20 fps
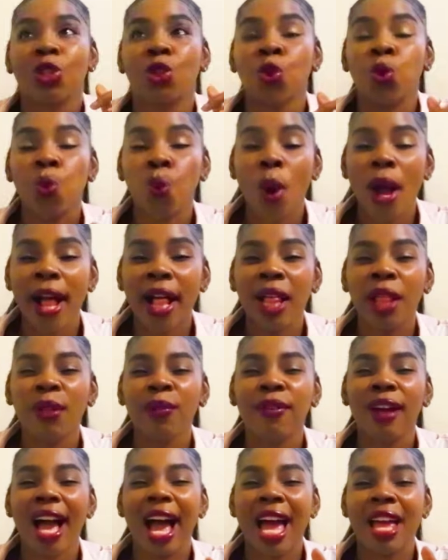
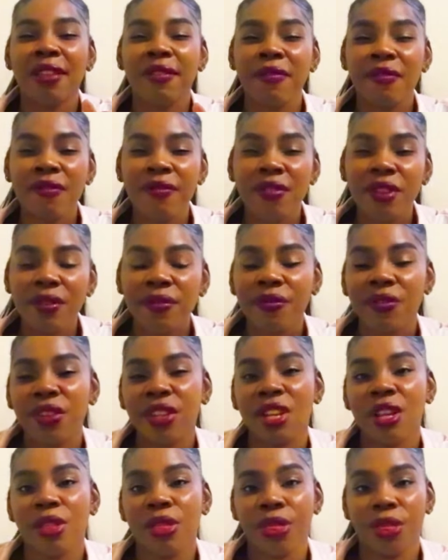$12,000 and
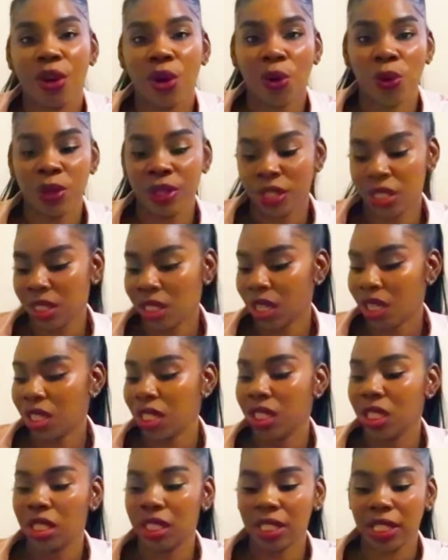
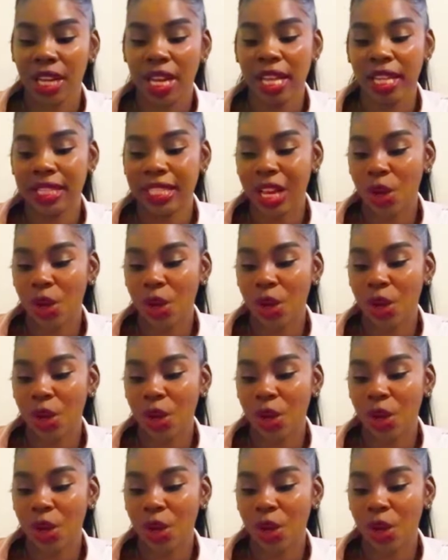$15,000, guys.